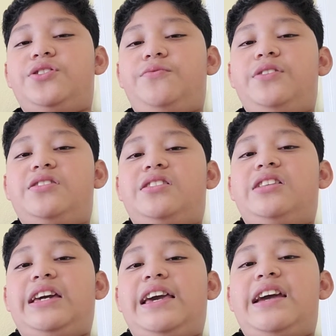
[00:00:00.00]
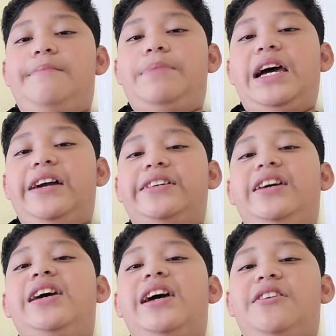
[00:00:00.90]
the one that like, hey, I'm back,
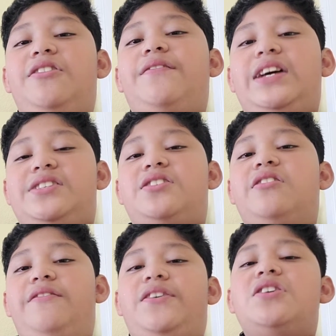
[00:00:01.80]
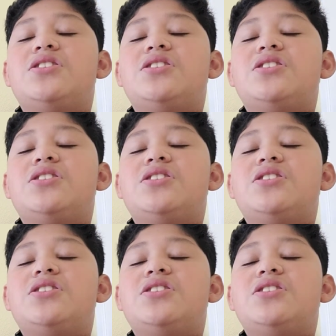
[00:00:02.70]
and all of that stuff.